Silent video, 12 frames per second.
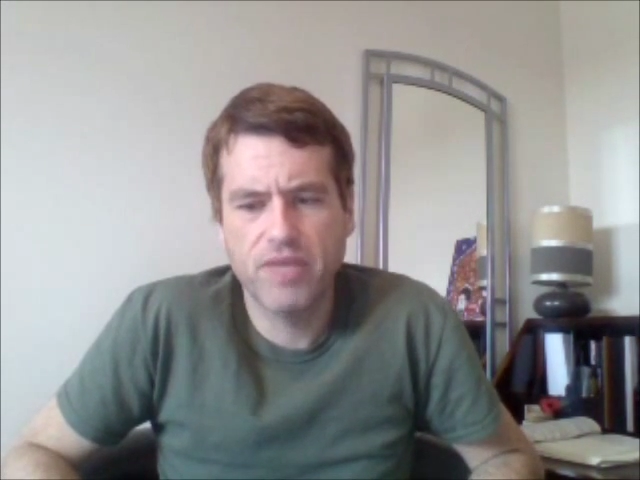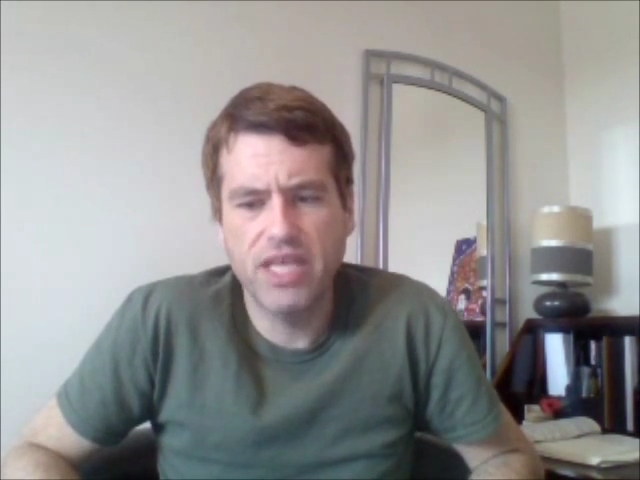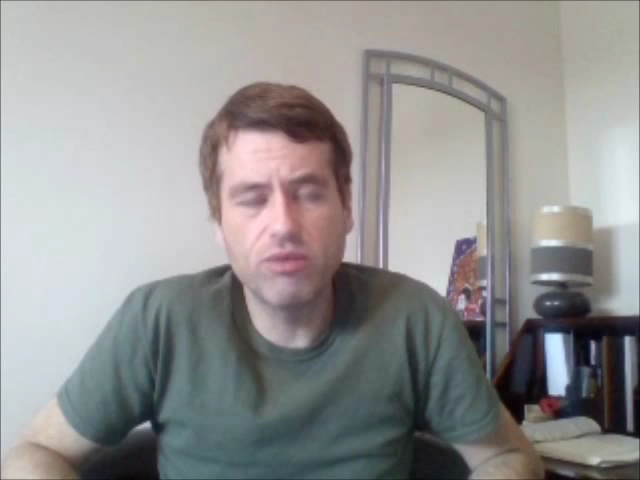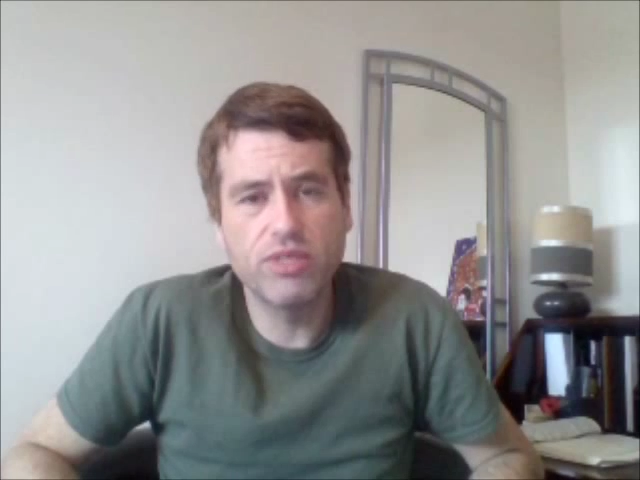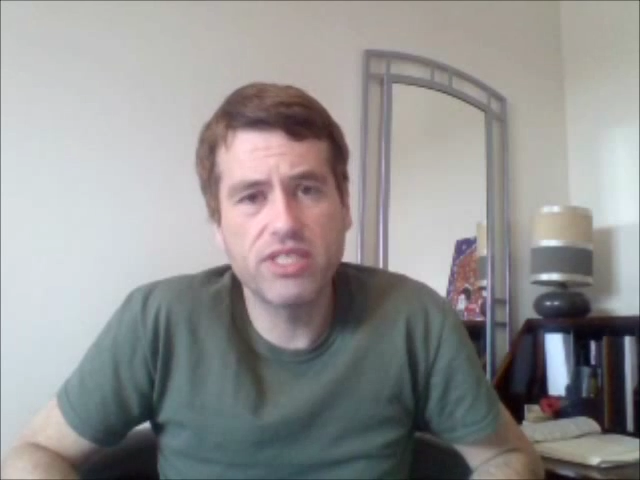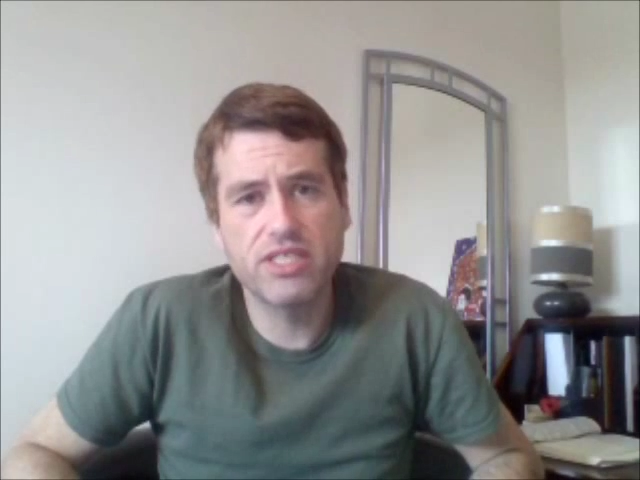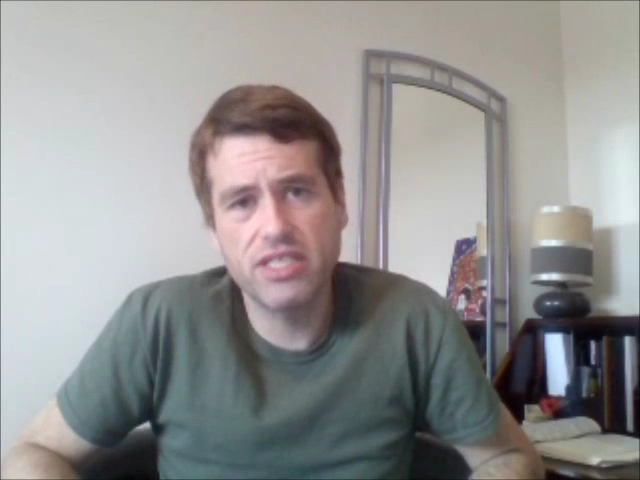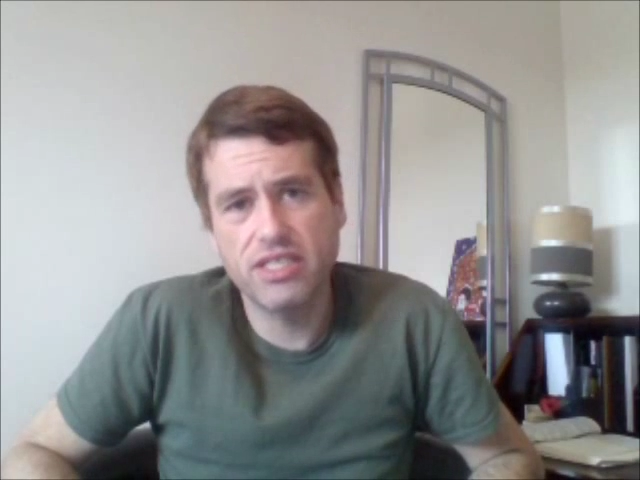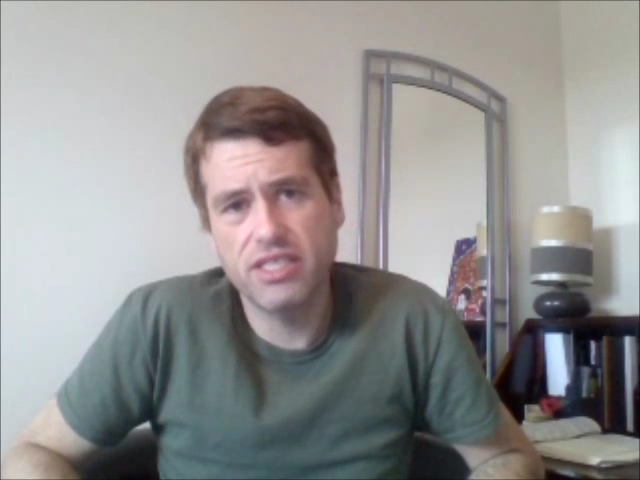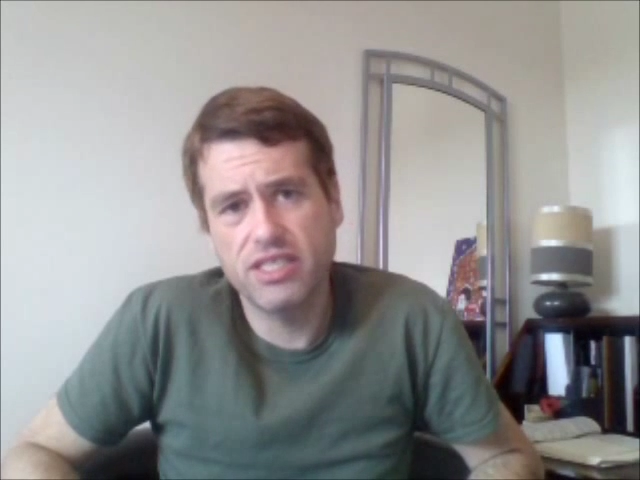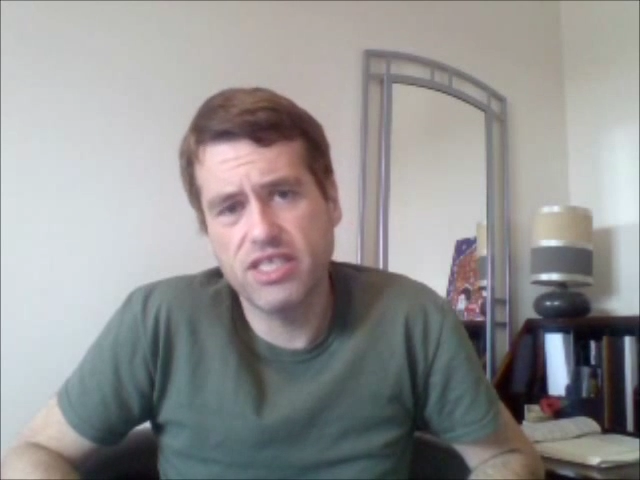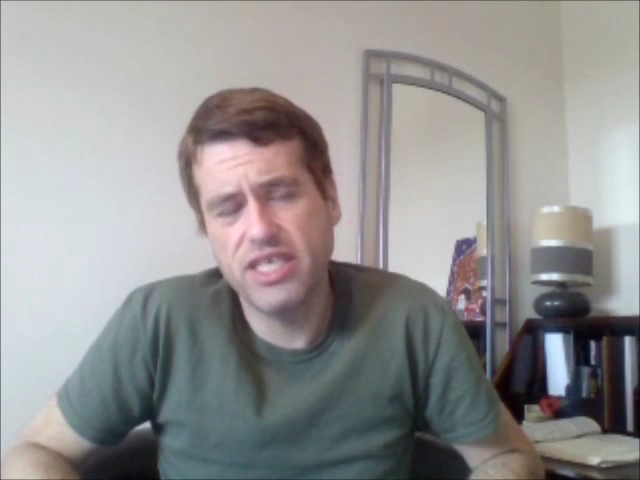illnesses
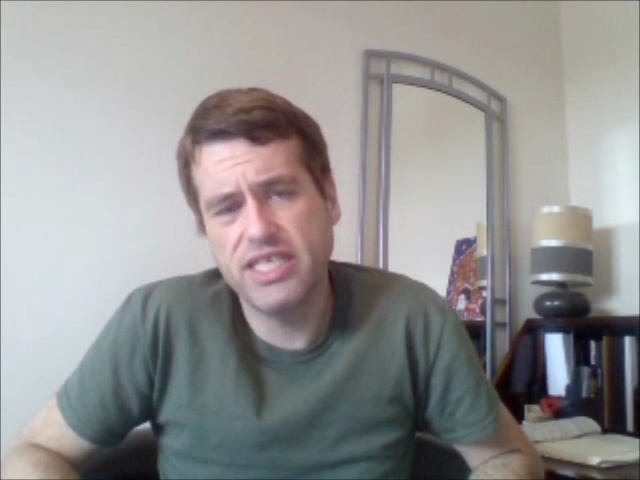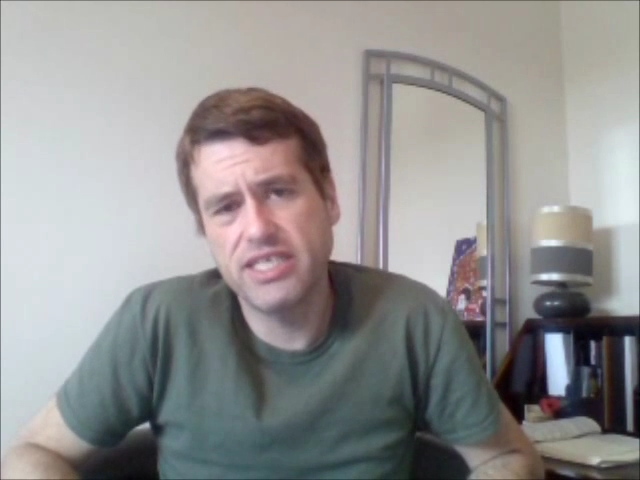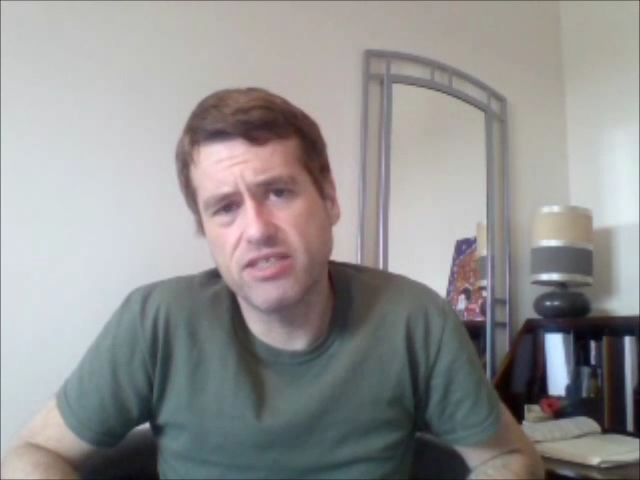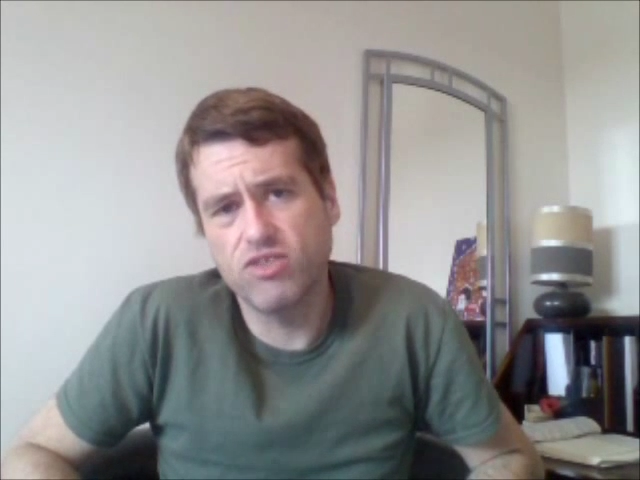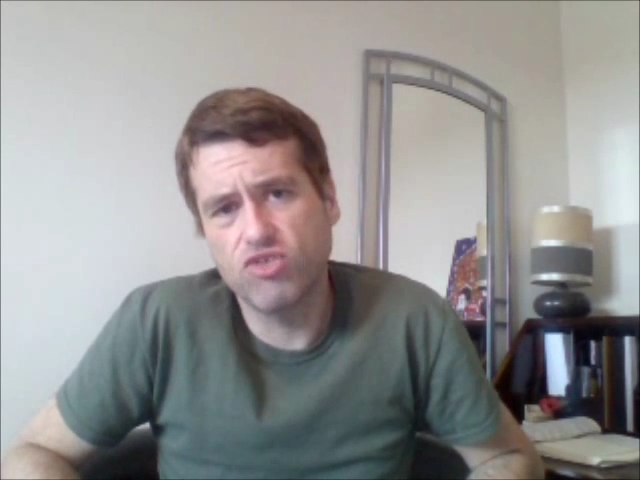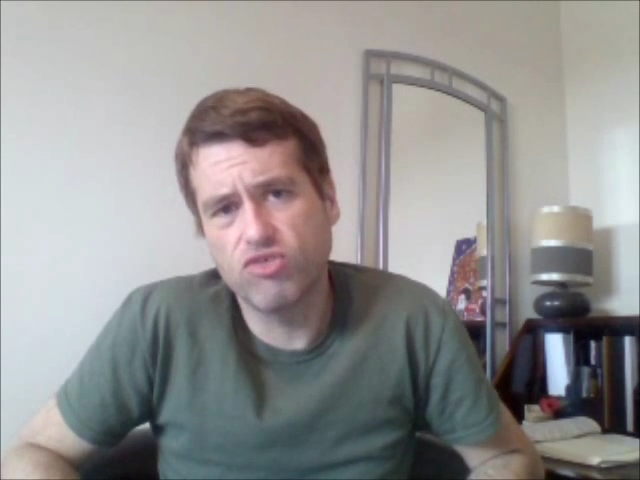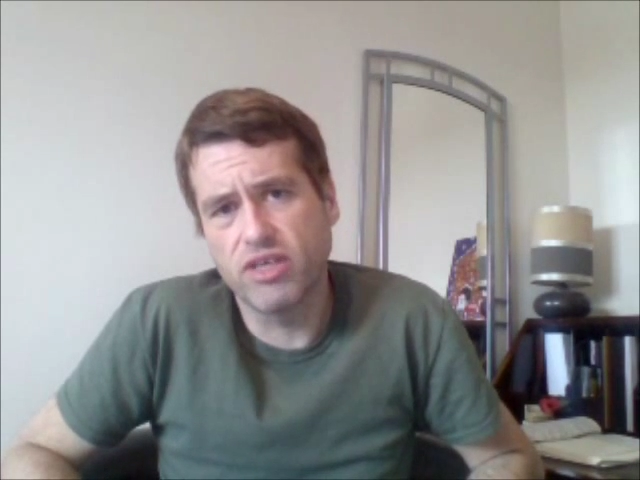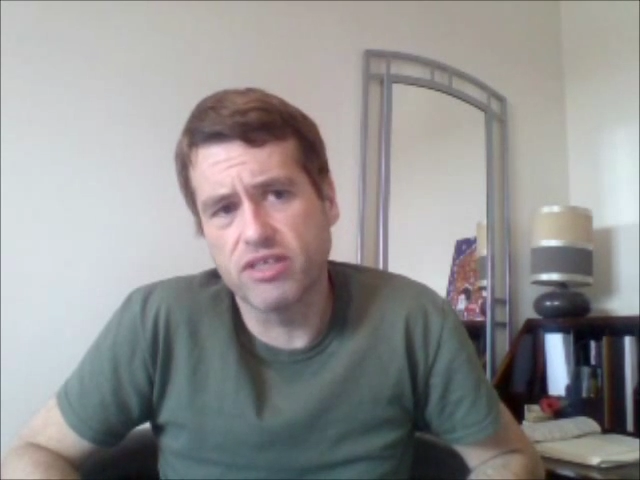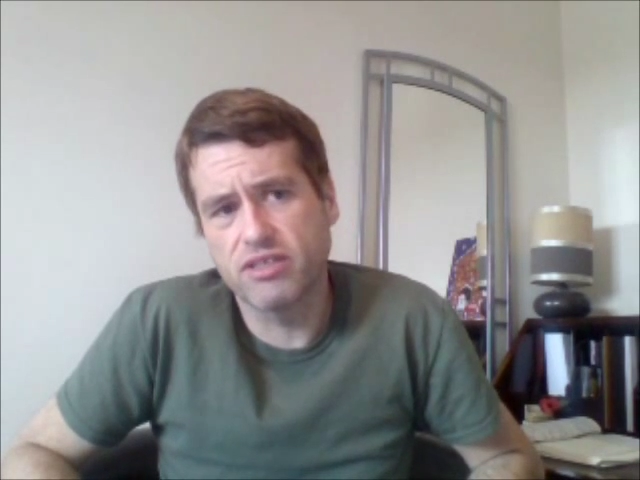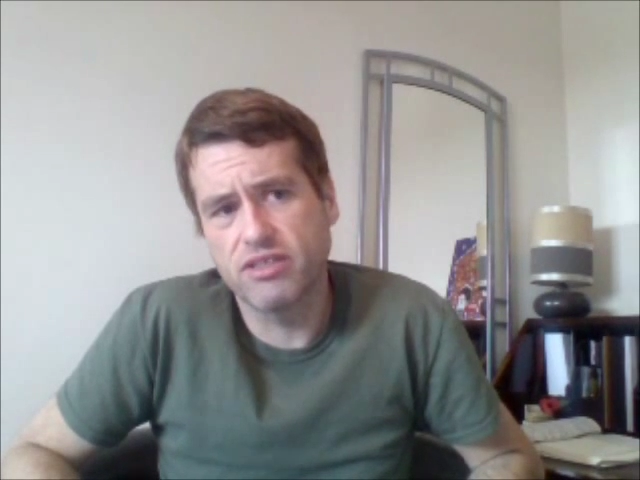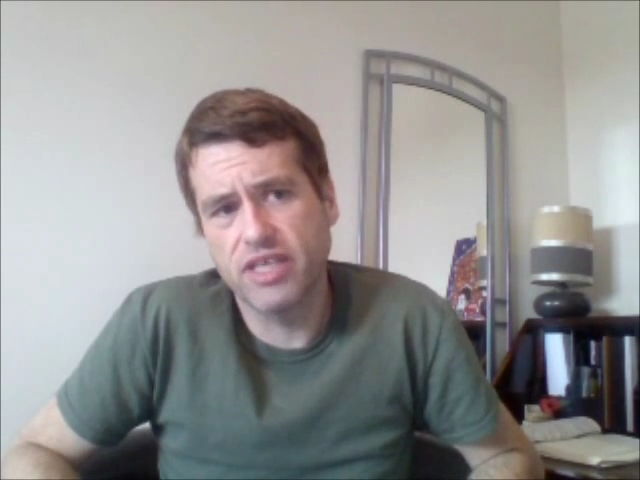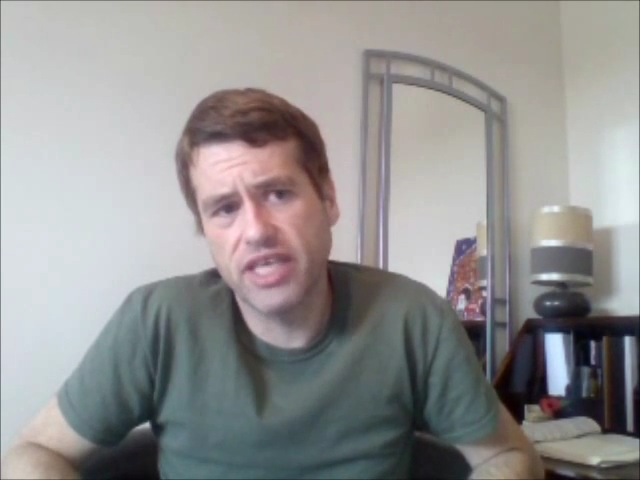and diseases and
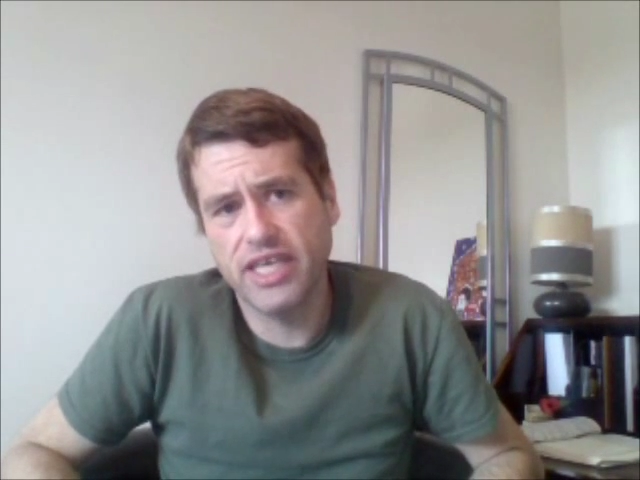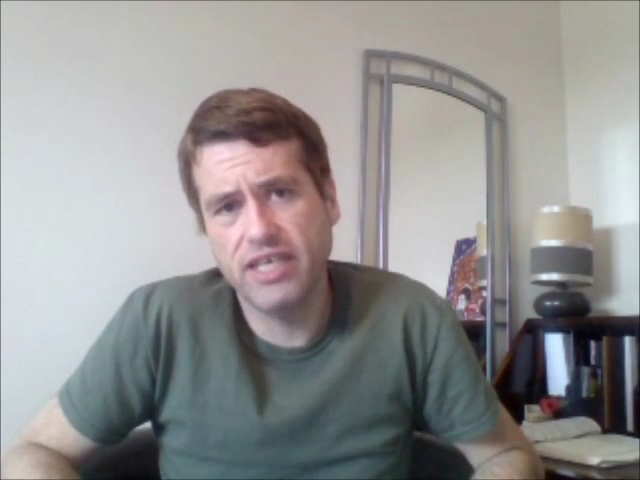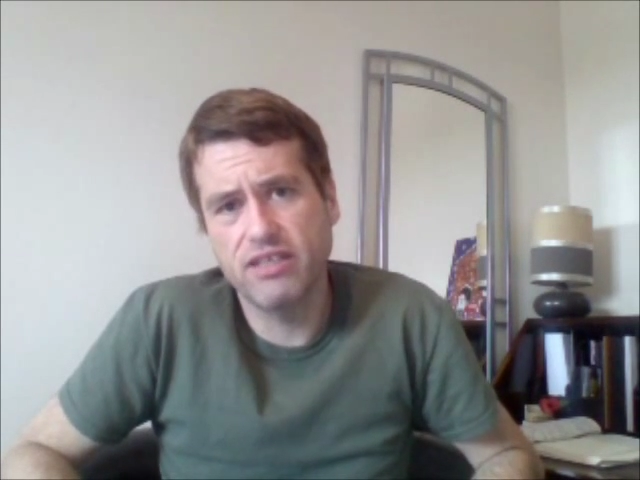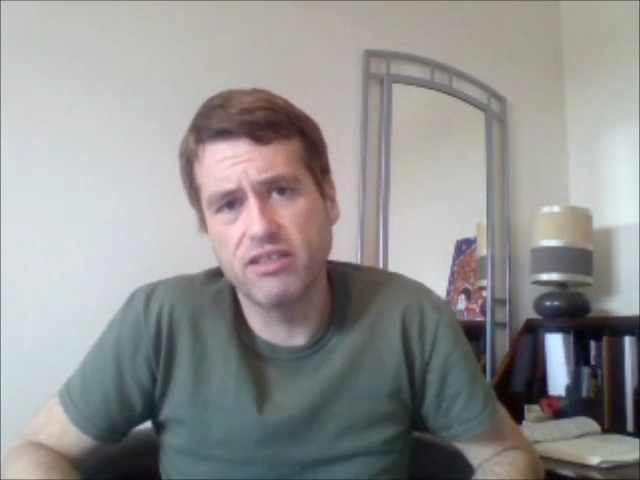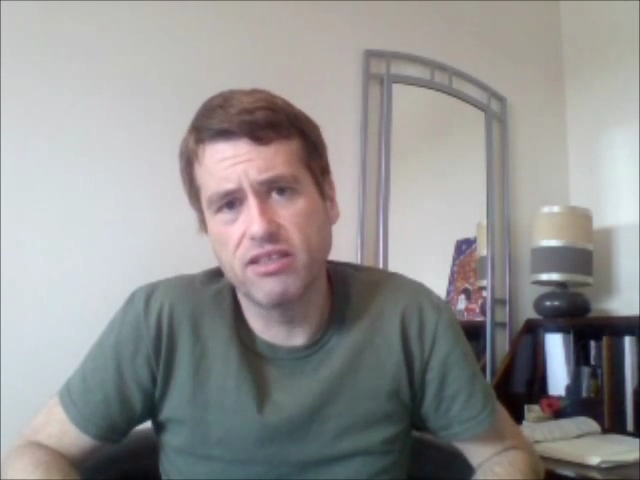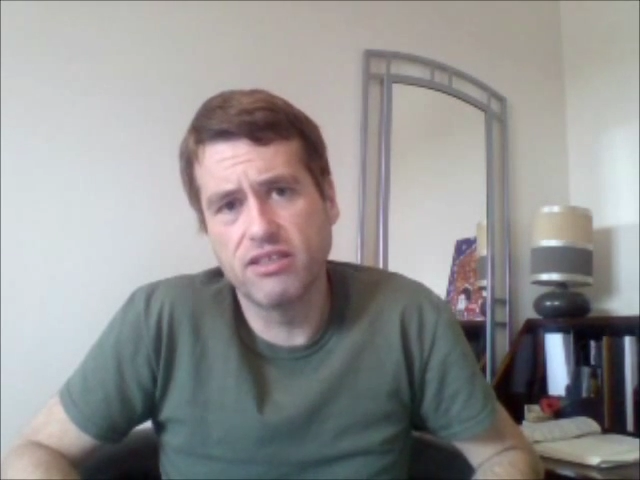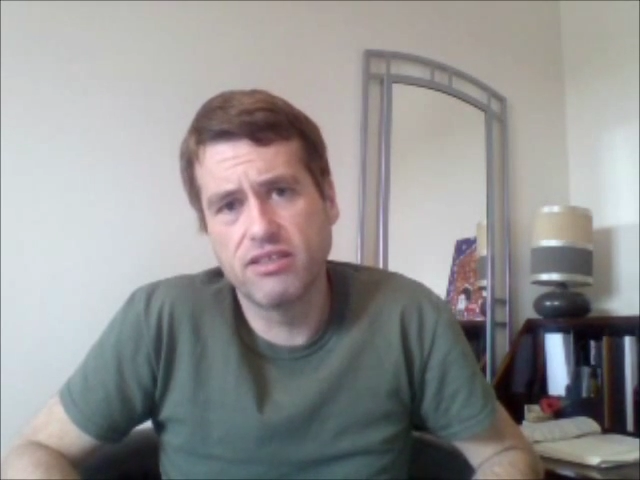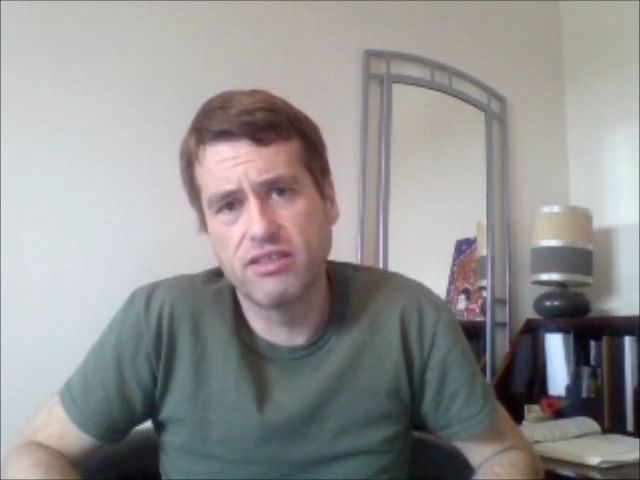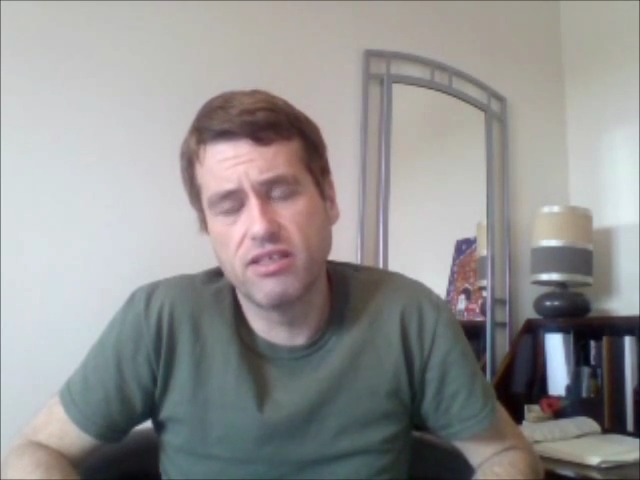drugs that kill